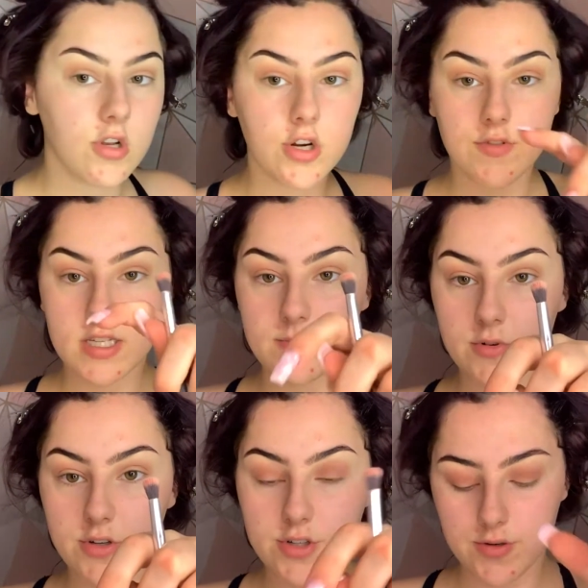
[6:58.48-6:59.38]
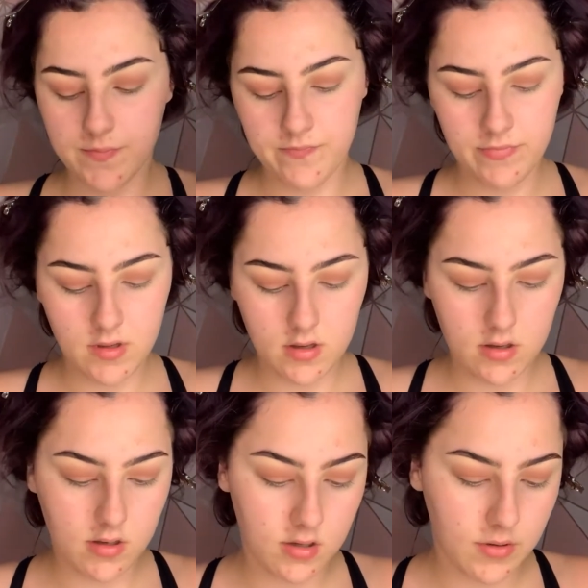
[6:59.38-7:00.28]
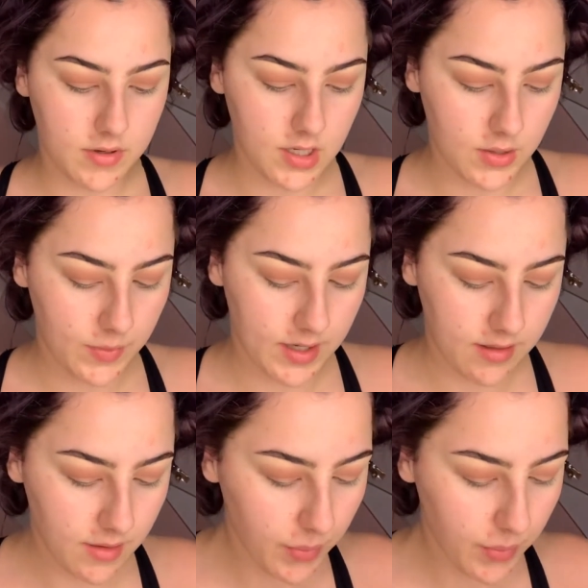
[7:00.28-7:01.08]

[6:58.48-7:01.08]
crease brush and go in with